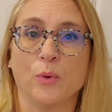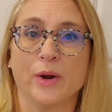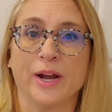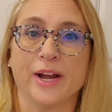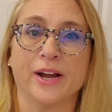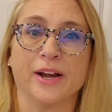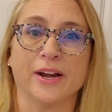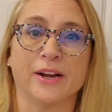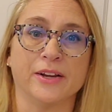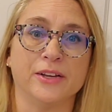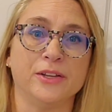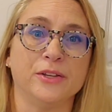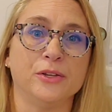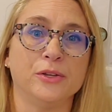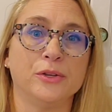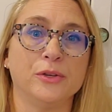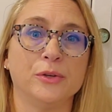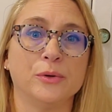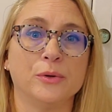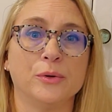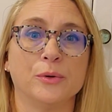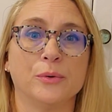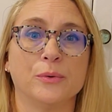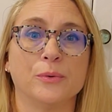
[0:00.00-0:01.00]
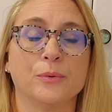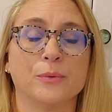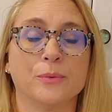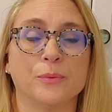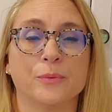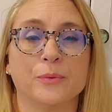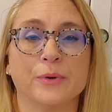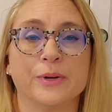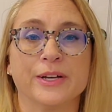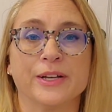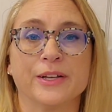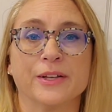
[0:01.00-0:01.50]
where you
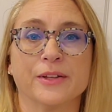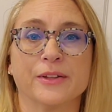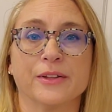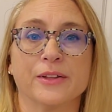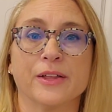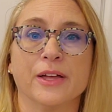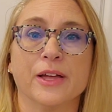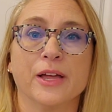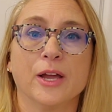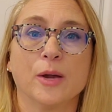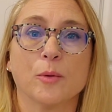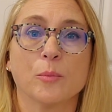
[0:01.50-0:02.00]
will